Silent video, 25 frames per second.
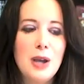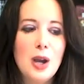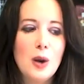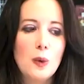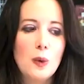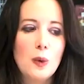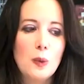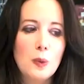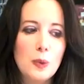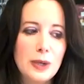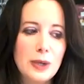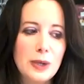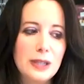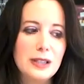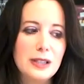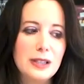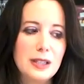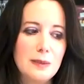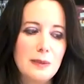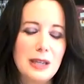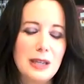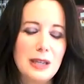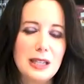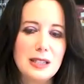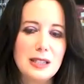
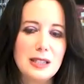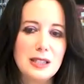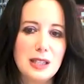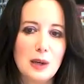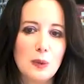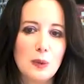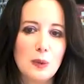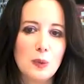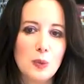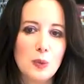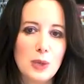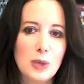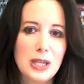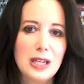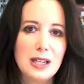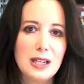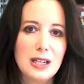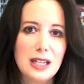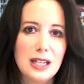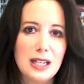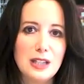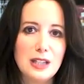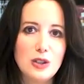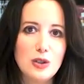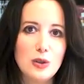really means that we
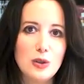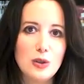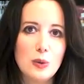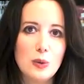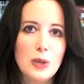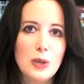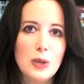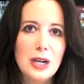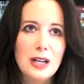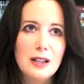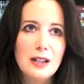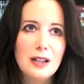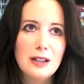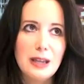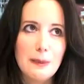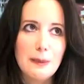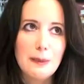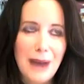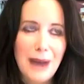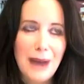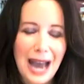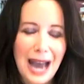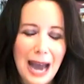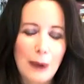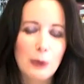need to
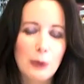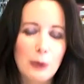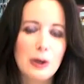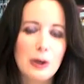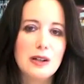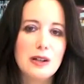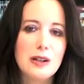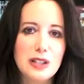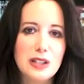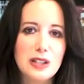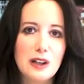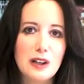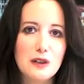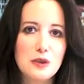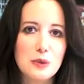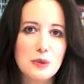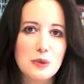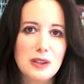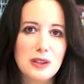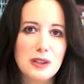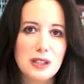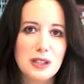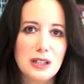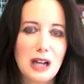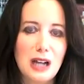empower ourselves
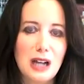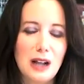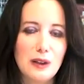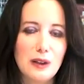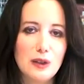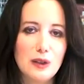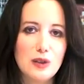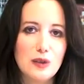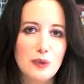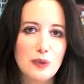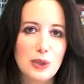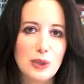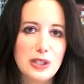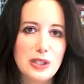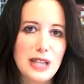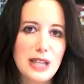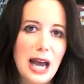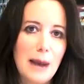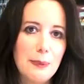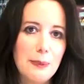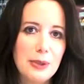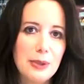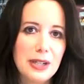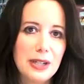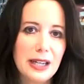with the knowledge of what's
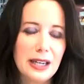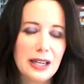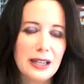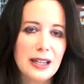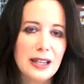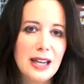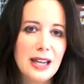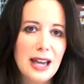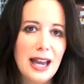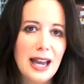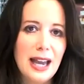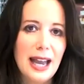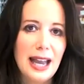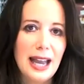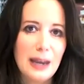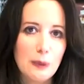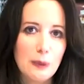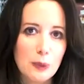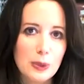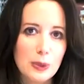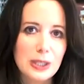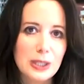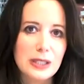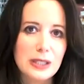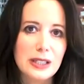happening and
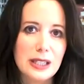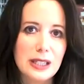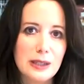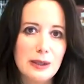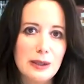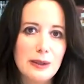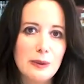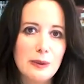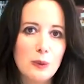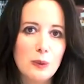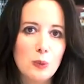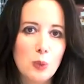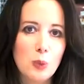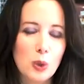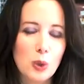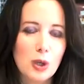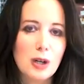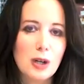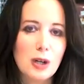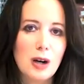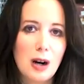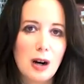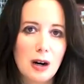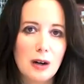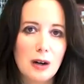really
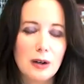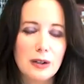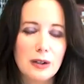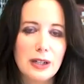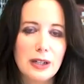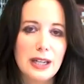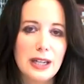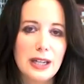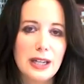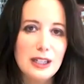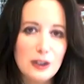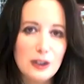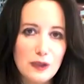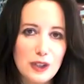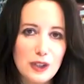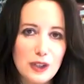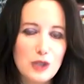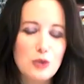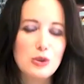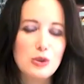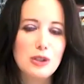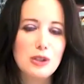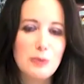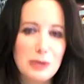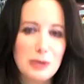work hard
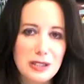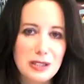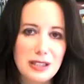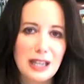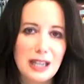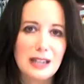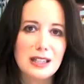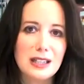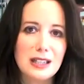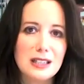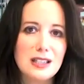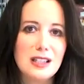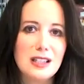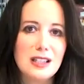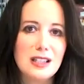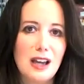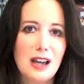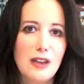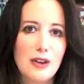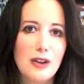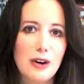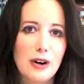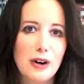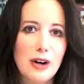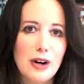individually, but standing
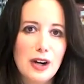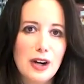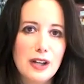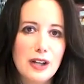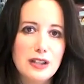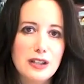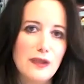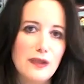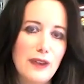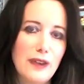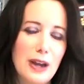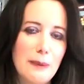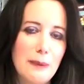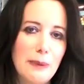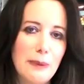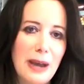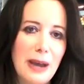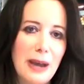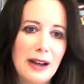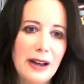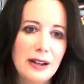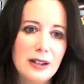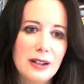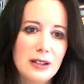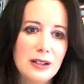together to fight
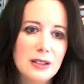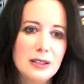back.